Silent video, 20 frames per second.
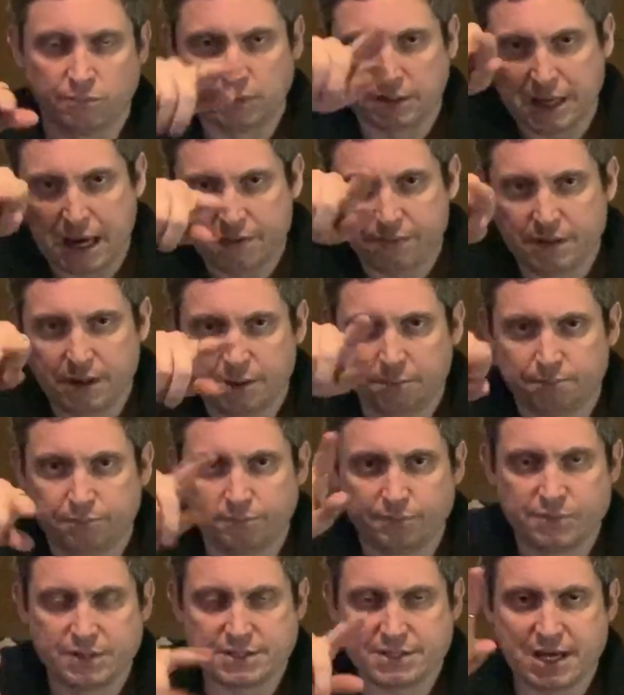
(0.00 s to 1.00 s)
getting the
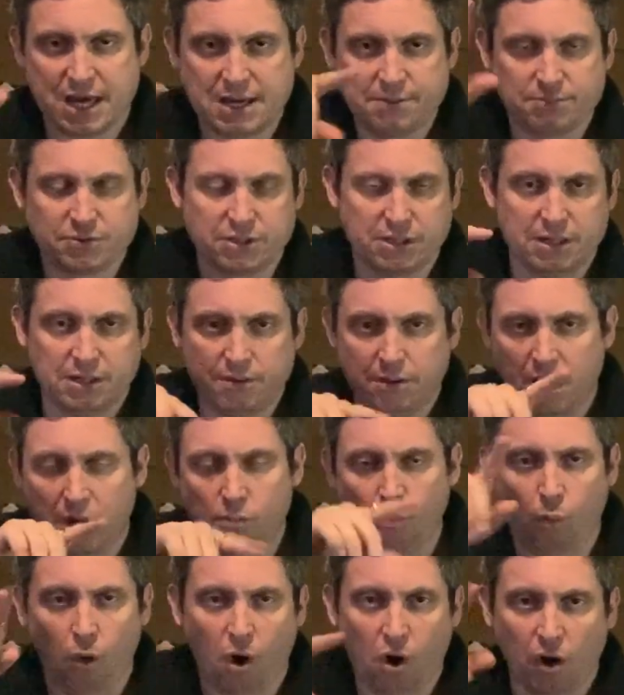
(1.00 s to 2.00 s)
tape to
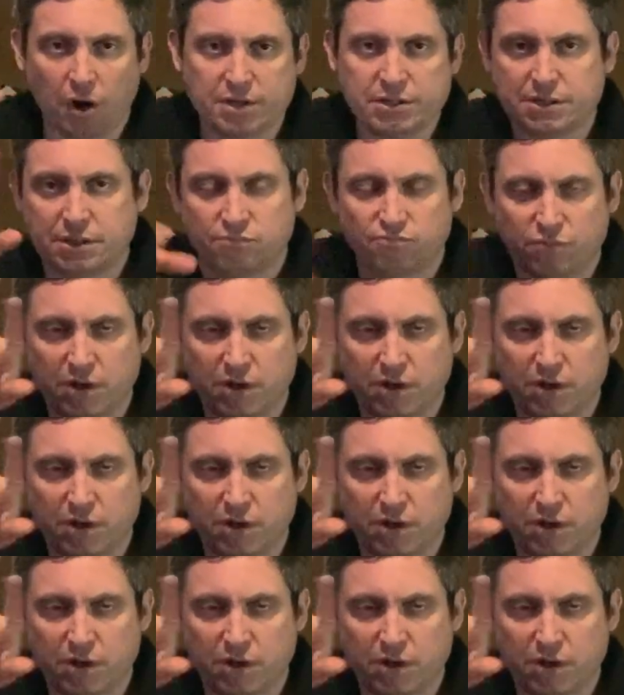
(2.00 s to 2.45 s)
unwind and